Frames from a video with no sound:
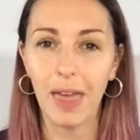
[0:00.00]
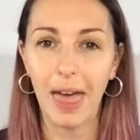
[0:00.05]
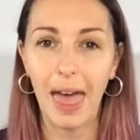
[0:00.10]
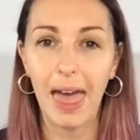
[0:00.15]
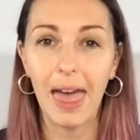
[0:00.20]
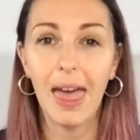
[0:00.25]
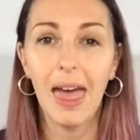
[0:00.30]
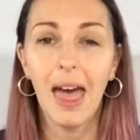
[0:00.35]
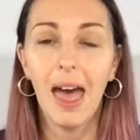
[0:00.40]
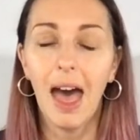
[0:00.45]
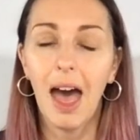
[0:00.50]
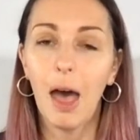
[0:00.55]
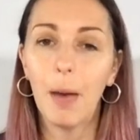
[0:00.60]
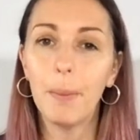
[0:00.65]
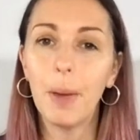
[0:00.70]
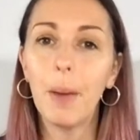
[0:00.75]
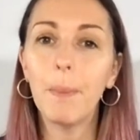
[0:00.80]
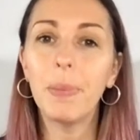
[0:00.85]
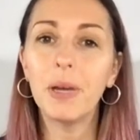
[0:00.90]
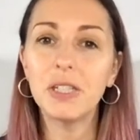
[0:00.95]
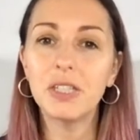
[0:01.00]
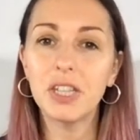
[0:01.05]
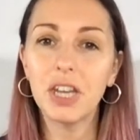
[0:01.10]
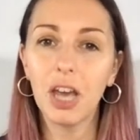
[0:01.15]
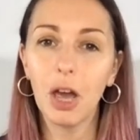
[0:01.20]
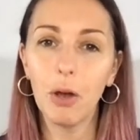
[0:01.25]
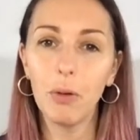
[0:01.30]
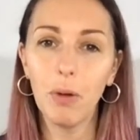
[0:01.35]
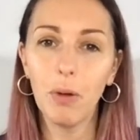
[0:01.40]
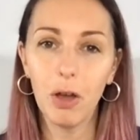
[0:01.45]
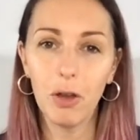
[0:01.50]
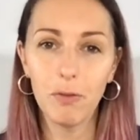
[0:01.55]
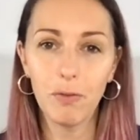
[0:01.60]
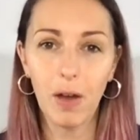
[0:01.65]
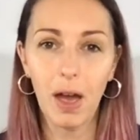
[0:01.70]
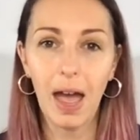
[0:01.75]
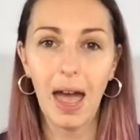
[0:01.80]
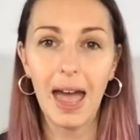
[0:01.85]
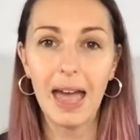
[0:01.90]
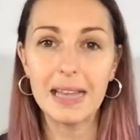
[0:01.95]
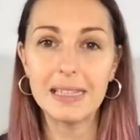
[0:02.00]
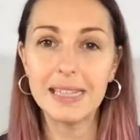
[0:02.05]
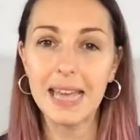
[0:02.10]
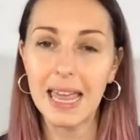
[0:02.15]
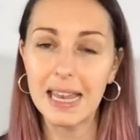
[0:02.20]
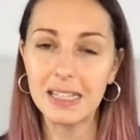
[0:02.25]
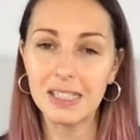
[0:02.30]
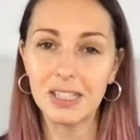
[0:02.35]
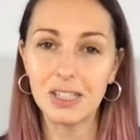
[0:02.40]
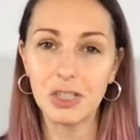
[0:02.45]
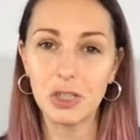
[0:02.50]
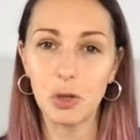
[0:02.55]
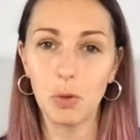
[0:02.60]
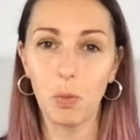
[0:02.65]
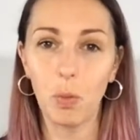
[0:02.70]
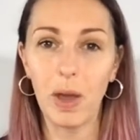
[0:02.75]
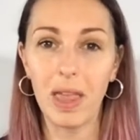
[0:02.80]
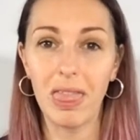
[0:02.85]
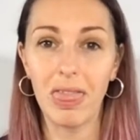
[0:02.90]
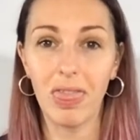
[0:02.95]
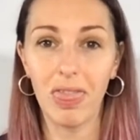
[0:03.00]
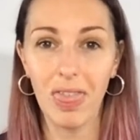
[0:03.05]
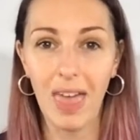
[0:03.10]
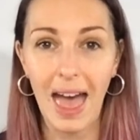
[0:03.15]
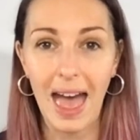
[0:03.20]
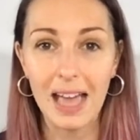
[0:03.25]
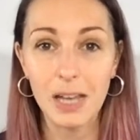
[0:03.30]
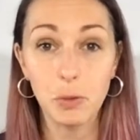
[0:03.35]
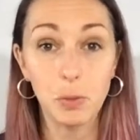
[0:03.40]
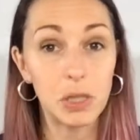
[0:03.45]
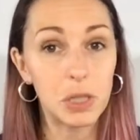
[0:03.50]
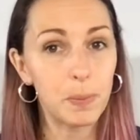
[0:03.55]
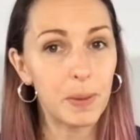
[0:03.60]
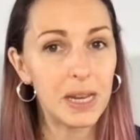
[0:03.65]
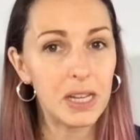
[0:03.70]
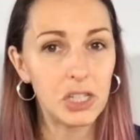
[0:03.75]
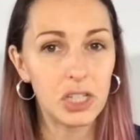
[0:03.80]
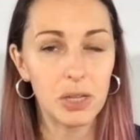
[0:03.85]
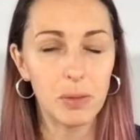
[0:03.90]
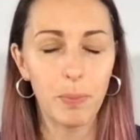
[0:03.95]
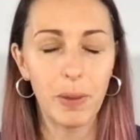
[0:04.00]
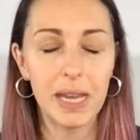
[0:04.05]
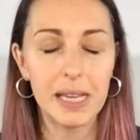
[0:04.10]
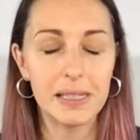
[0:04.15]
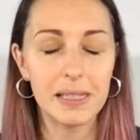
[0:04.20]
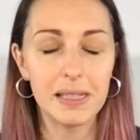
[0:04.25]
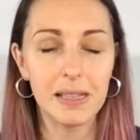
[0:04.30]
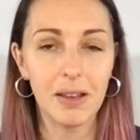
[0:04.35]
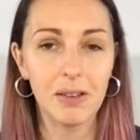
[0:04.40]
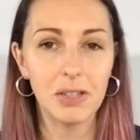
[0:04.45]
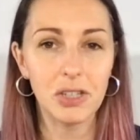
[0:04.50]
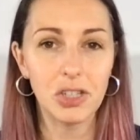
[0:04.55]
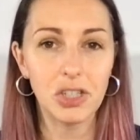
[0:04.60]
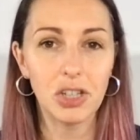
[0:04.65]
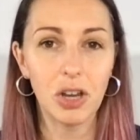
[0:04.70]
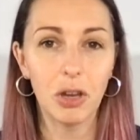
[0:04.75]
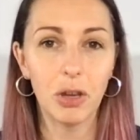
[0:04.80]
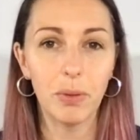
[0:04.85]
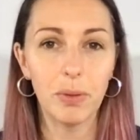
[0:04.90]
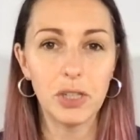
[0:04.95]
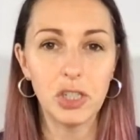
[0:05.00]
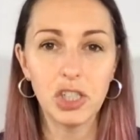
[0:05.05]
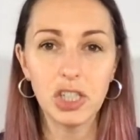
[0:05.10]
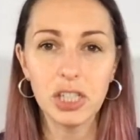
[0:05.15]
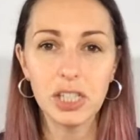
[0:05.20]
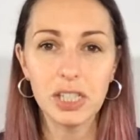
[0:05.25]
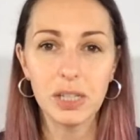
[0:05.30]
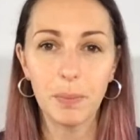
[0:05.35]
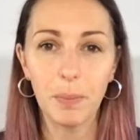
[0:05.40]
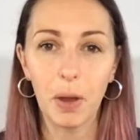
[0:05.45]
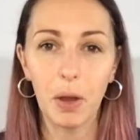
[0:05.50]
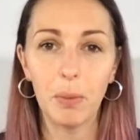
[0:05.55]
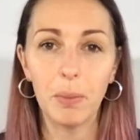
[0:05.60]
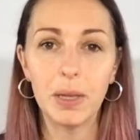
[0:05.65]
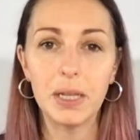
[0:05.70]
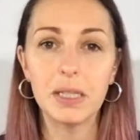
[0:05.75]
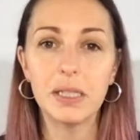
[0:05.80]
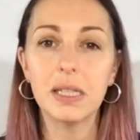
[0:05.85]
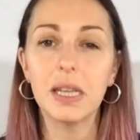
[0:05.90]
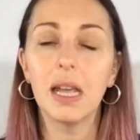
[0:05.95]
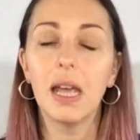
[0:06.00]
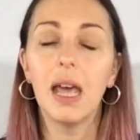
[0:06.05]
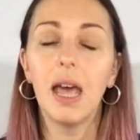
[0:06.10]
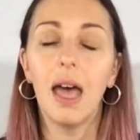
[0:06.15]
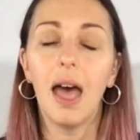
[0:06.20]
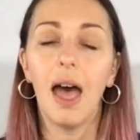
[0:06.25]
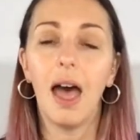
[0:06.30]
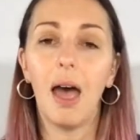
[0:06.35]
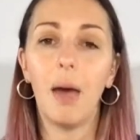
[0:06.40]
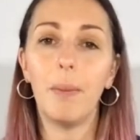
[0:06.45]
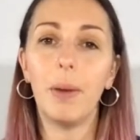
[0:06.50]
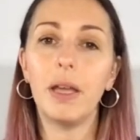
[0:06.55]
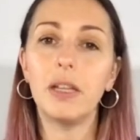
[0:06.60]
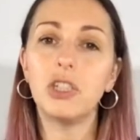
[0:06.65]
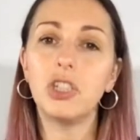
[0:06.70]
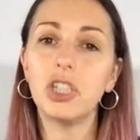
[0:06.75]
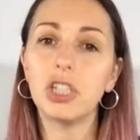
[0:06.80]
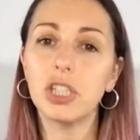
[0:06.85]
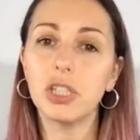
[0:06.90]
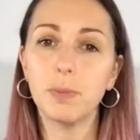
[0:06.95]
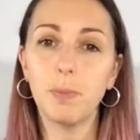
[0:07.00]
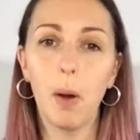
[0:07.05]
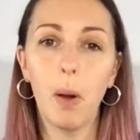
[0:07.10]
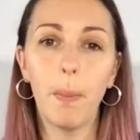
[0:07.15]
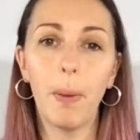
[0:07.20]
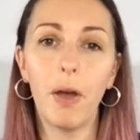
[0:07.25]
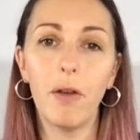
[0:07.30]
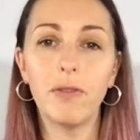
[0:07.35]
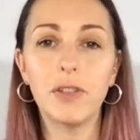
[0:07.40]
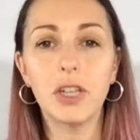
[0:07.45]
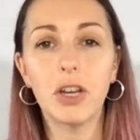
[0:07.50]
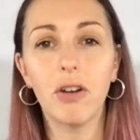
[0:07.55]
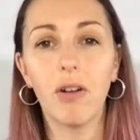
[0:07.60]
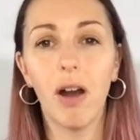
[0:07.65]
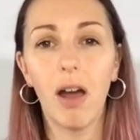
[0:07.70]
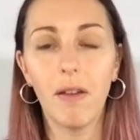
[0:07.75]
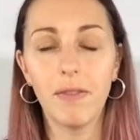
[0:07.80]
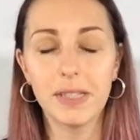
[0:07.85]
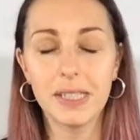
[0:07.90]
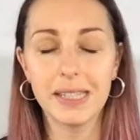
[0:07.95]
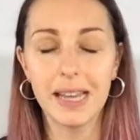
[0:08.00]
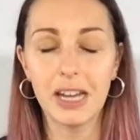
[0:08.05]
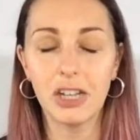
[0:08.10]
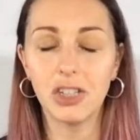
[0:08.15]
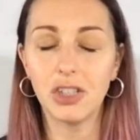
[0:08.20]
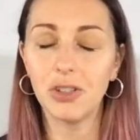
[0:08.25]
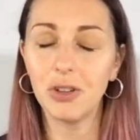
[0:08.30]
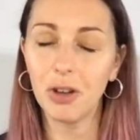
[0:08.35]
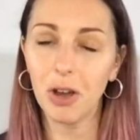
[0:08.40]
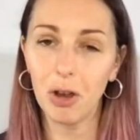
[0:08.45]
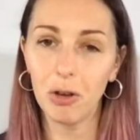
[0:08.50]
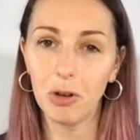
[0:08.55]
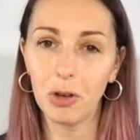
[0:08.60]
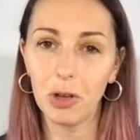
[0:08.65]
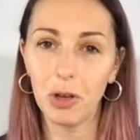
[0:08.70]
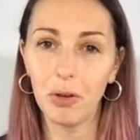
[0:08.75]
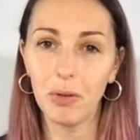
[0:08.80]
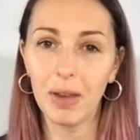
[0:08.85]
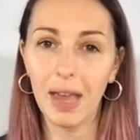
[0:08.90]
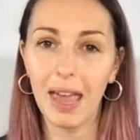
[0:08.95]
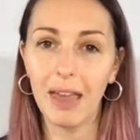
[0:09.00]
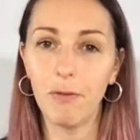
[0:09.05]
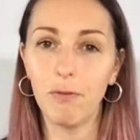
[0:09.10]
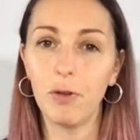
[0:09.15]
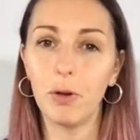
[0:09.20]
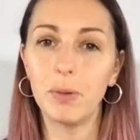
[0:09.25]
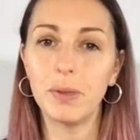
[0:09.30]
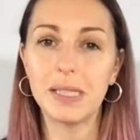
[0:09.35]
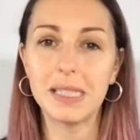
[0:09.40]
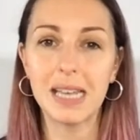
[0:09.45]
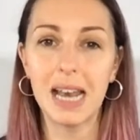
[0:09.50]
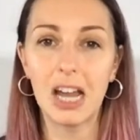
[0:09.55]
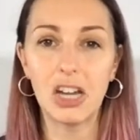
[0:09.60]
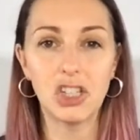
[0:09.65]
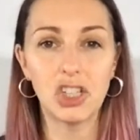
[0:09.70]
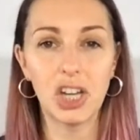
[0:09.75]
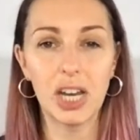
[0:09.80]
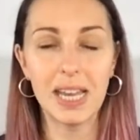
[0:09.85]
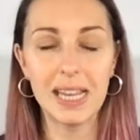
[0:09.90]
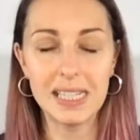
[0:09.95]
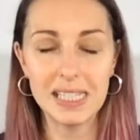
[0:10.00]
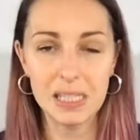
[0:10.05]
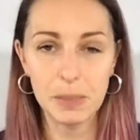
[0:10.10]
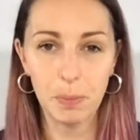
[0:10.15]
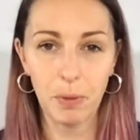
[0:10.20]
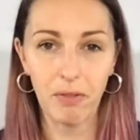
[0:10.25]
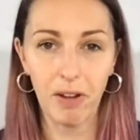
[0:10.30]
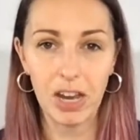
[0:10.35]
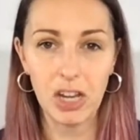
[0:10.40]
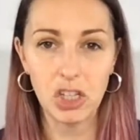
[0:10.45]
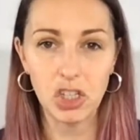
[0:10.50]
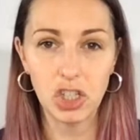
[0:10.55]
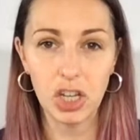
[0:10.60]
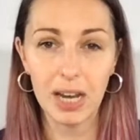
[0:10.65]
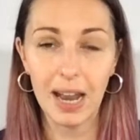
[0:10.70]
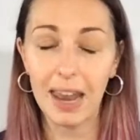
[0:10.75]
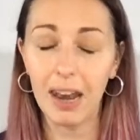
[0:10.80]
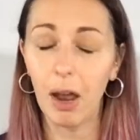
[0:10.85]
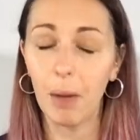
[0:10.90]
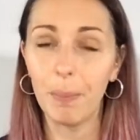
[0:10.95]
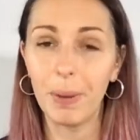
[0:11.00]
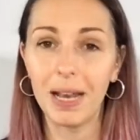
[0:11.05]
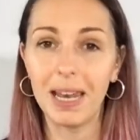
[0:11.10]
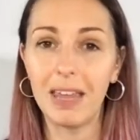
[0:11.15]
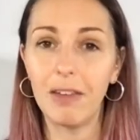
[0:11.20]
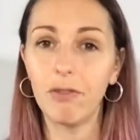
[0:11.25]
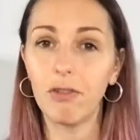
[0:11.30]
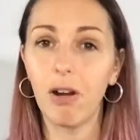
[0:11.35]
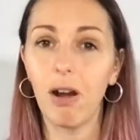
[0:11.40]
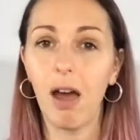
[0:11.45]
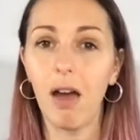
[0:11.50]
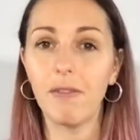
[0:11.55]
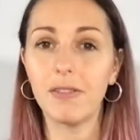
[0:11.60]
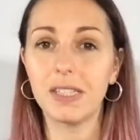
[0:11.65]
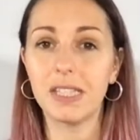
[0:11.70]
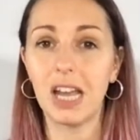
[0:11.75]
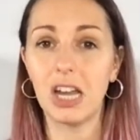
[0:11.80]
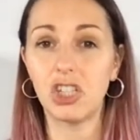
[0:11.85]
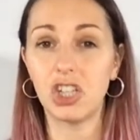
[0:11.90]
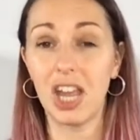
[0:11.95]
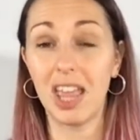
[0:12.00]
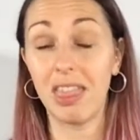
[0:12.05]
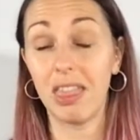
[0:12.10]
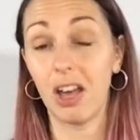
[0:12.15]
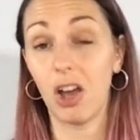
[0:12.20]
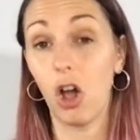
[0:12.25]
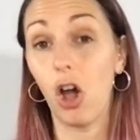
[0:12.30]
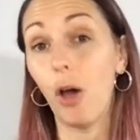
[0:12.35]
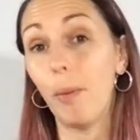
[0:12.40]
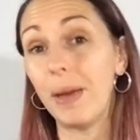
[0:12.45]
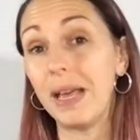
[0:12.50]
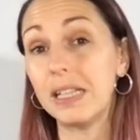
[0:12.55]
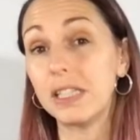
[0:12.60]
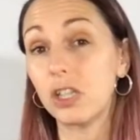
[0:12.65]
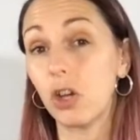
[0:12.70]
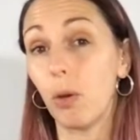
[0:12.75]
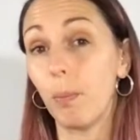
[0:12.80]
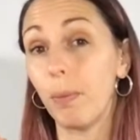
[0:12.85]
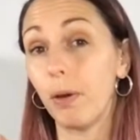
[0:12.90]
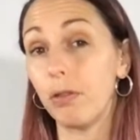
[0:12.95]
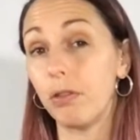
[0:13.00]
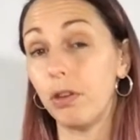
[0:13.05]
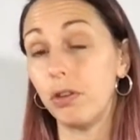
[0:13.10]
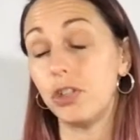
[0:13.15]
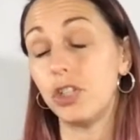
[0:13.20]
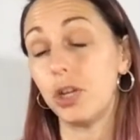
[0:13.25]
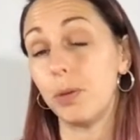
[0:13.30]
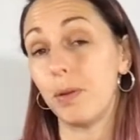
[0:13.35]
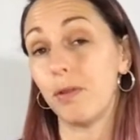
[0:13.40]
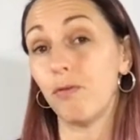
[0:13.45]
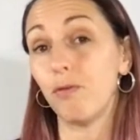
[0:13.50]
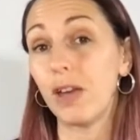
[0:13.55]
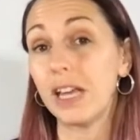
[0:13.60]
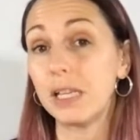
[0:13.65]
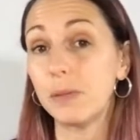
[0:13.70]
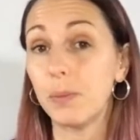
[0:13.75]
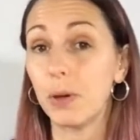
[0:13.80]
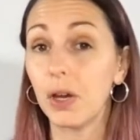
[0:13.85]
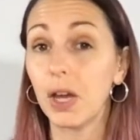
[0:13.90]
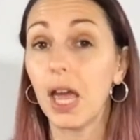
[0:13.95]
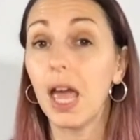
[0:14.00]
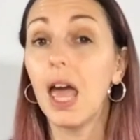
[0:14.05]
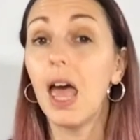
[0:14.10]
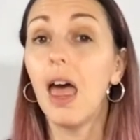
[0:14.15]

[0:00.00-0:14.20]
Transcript: there. Um, but to go over and enter to win that, which Pete, Pete is going to show you in just a moment, um, just pop over to craftstash.co.uk forward slash inspiration. And I believe Craft Stash in the comments on both YouTube and Facebook,